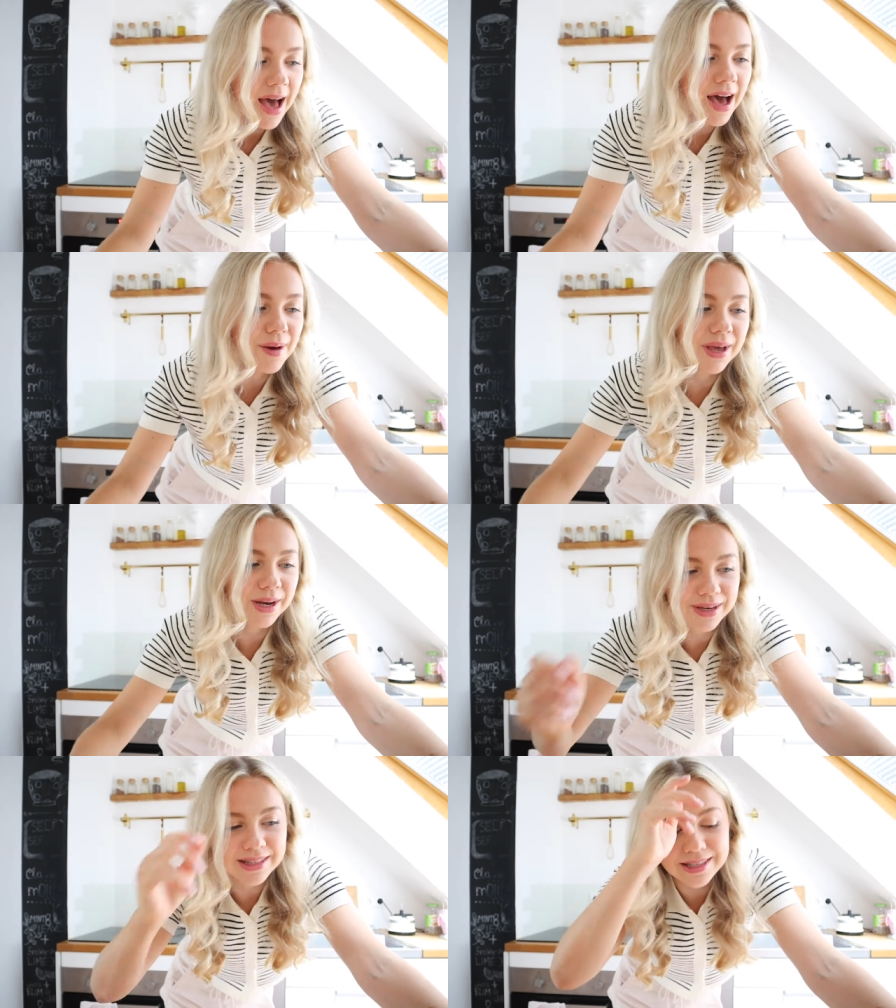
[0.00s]

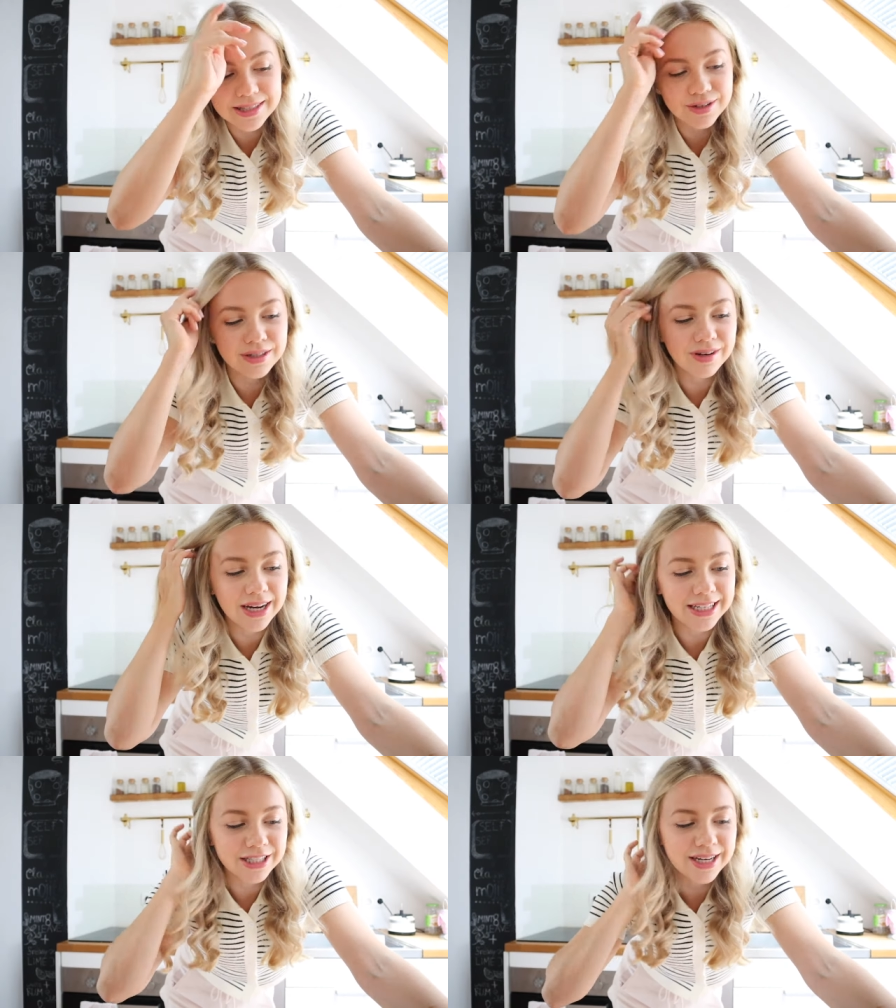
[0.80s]
Anyways, so it's
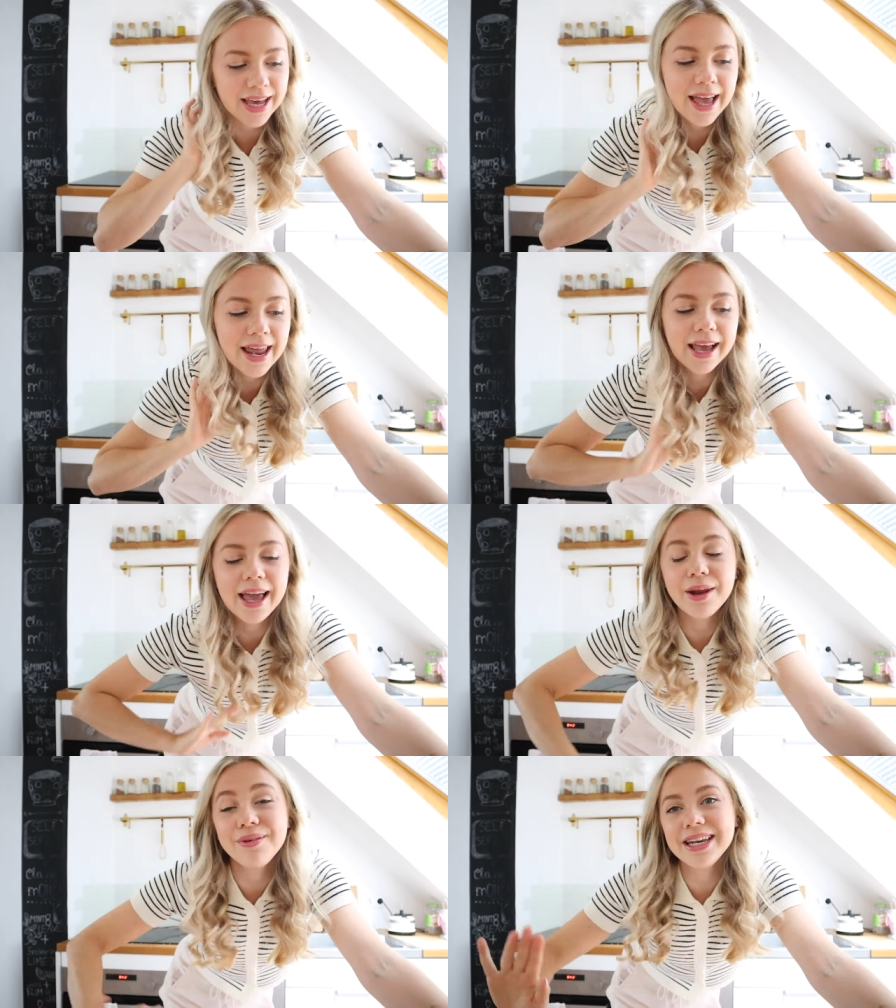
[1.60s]
Friday today, and I
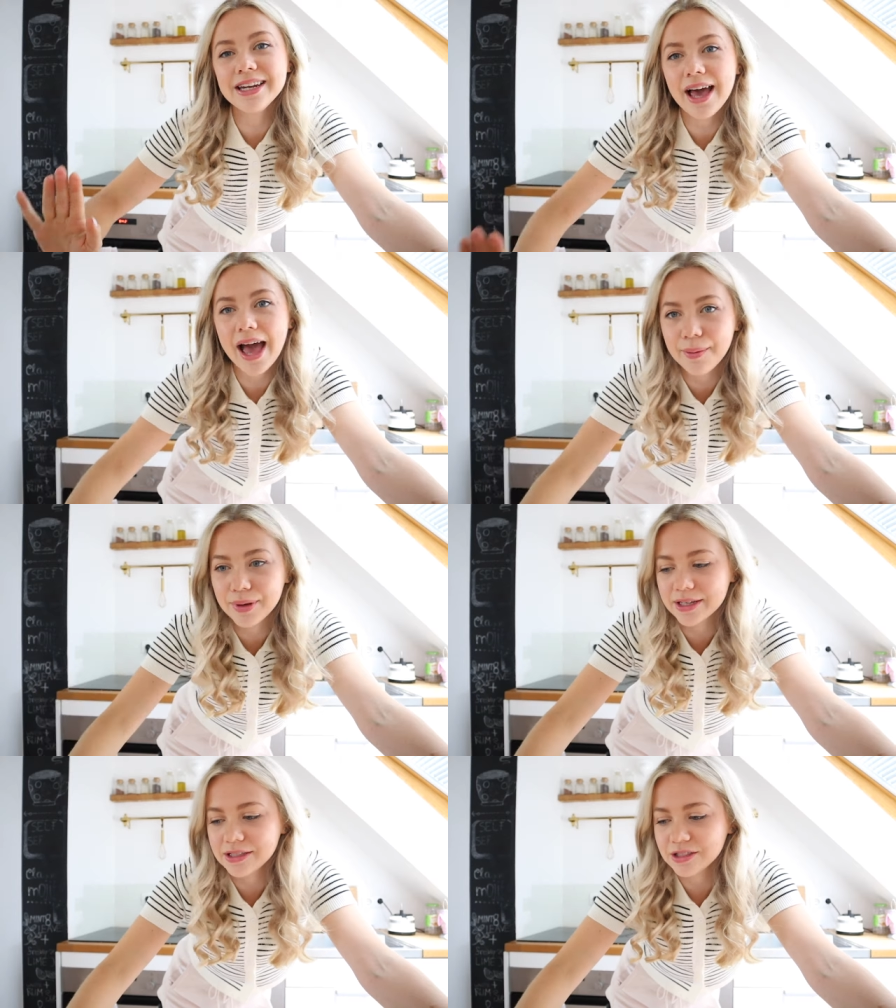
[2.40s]
kind of made it a
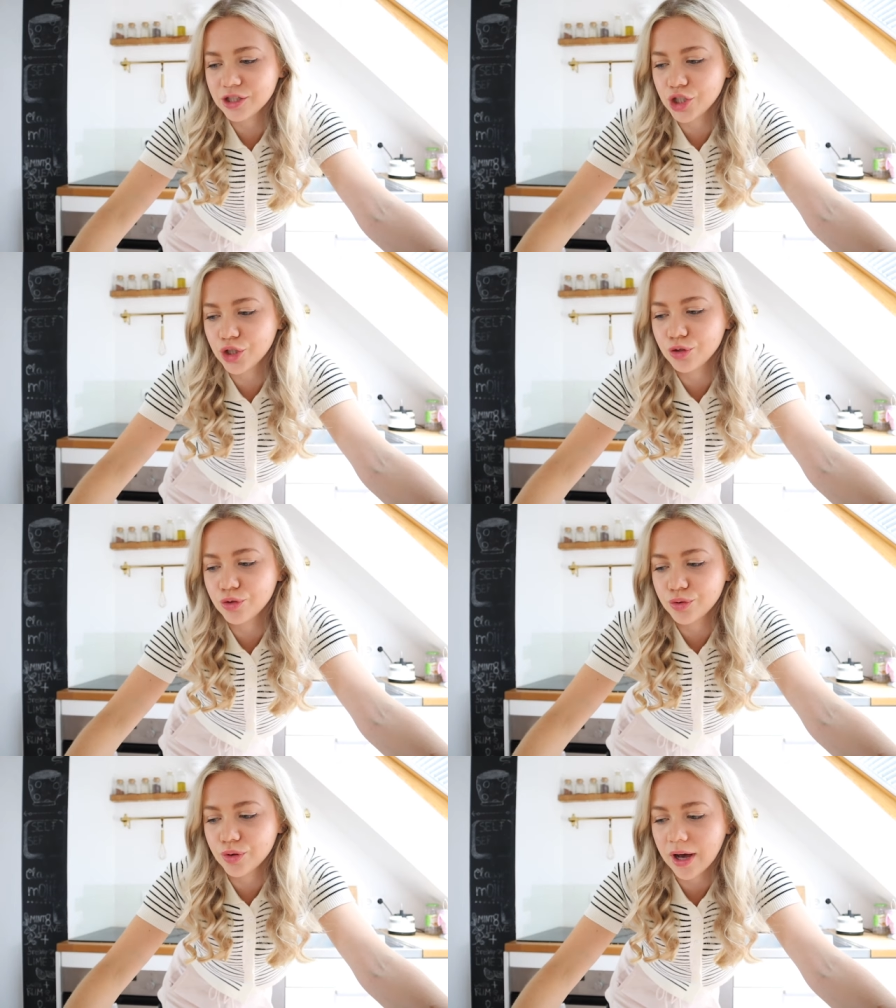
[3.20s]
habit
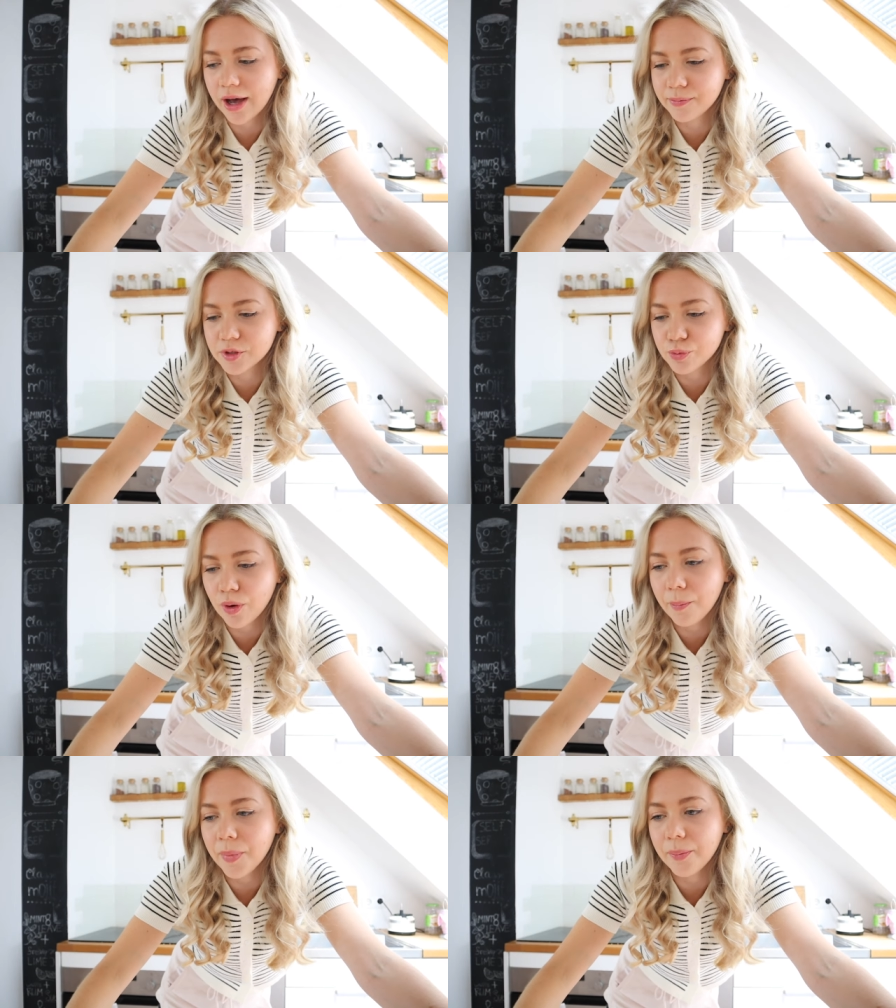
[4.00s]
to
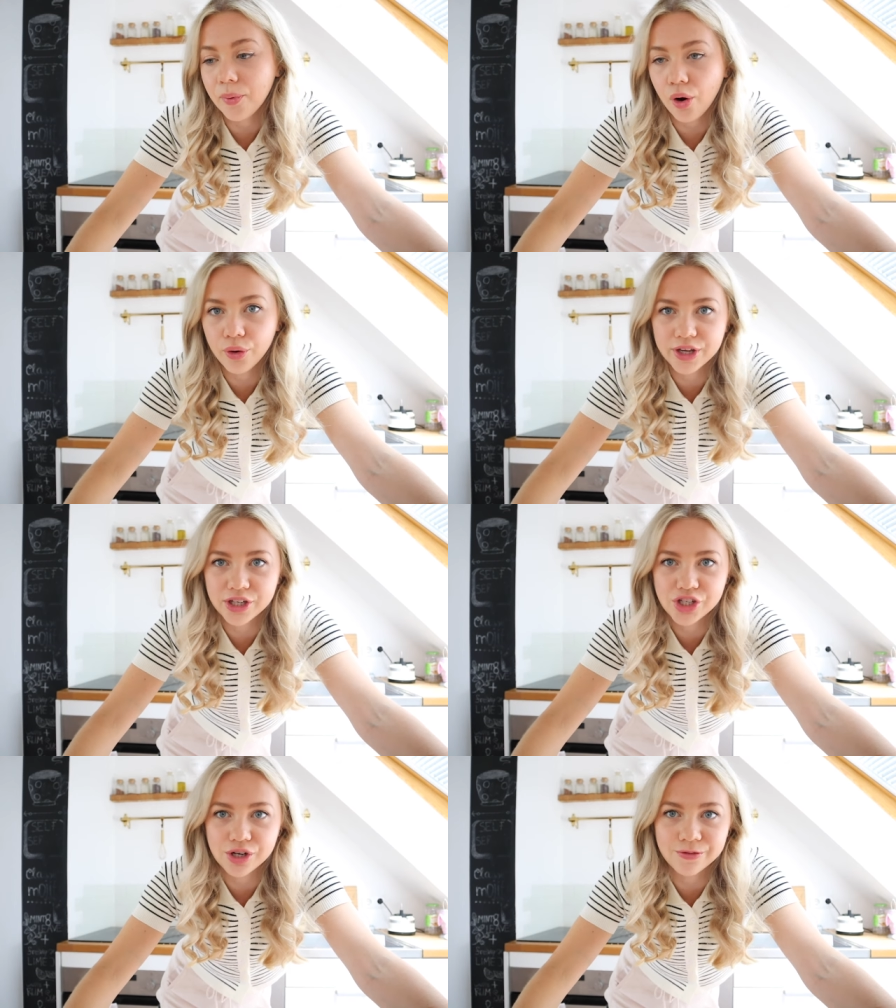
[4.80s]
swap my
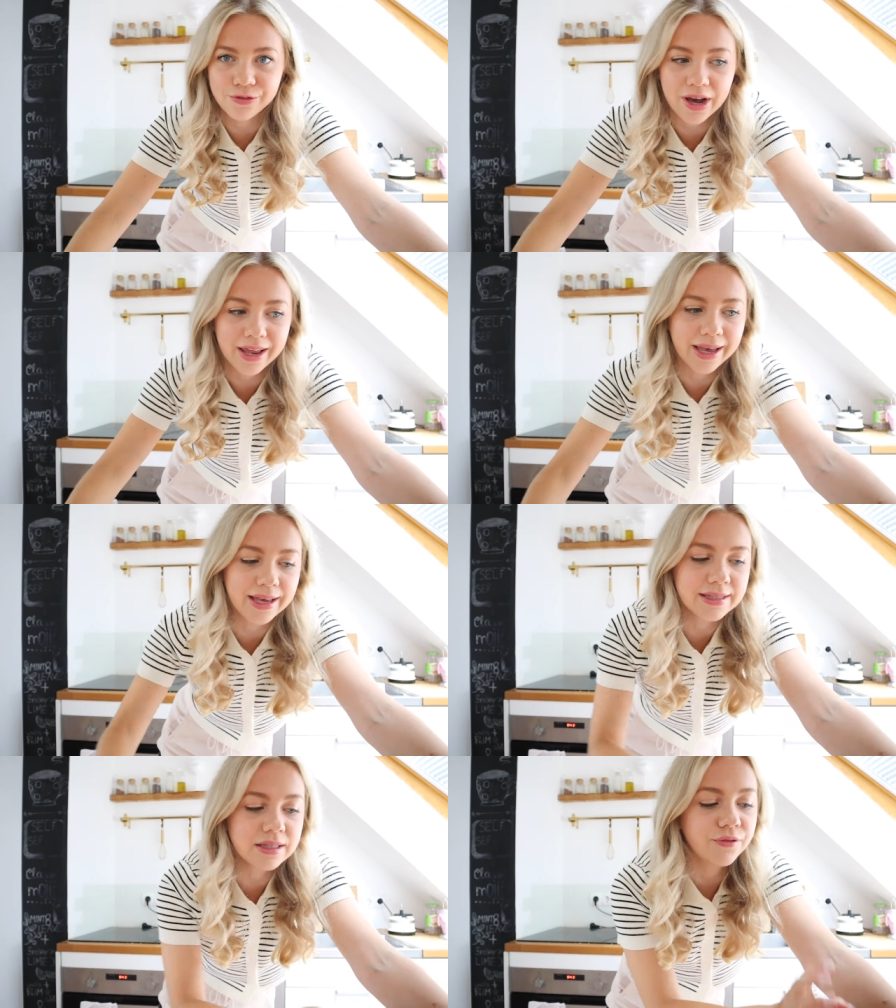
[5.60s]
porridge on
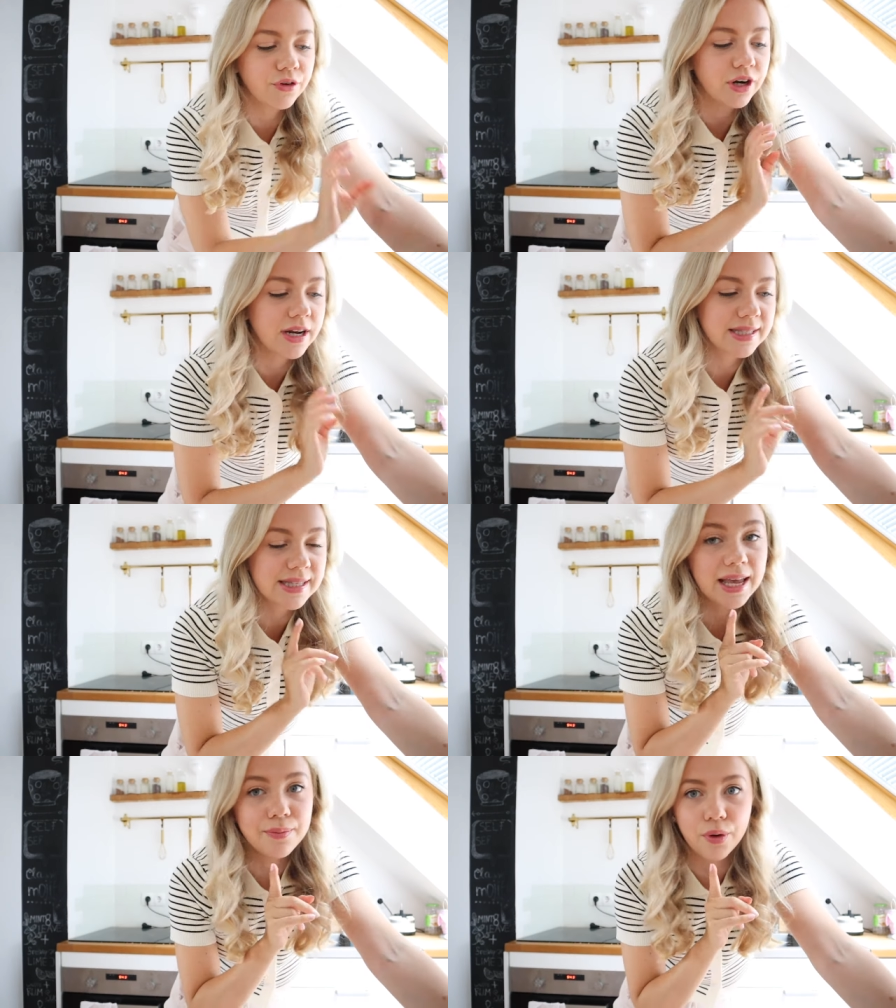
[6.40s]
Fridays for an
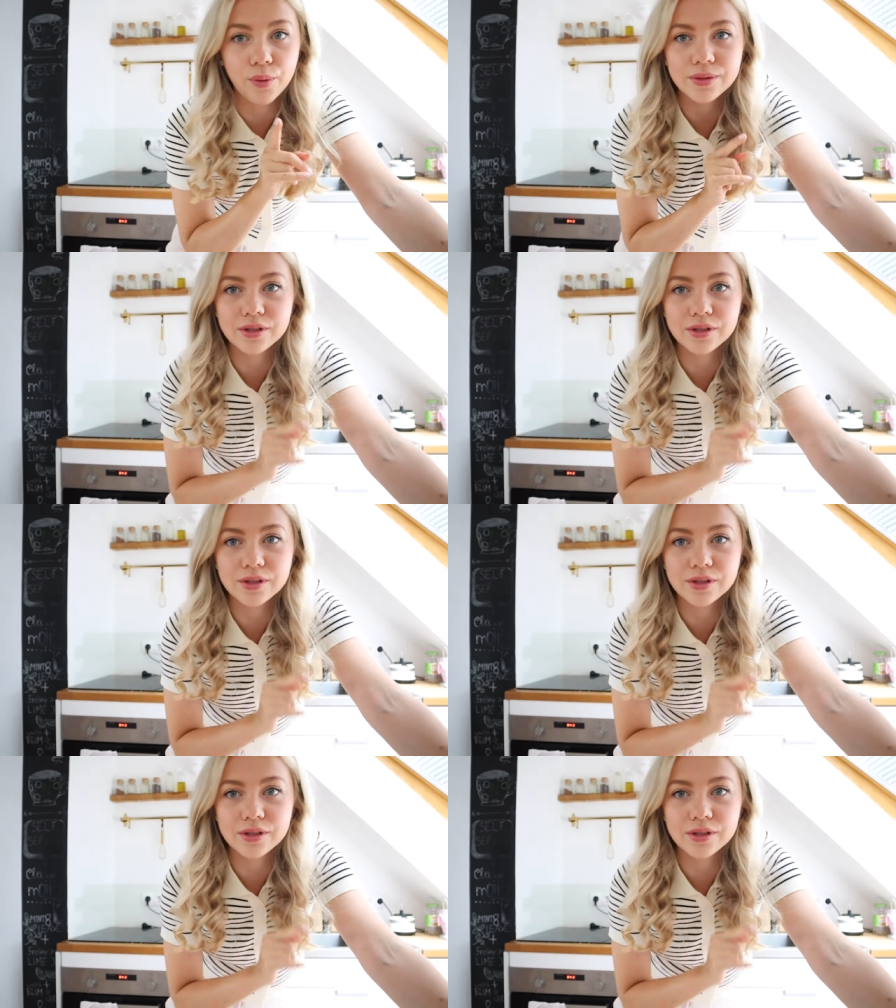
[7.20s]
acai bowl.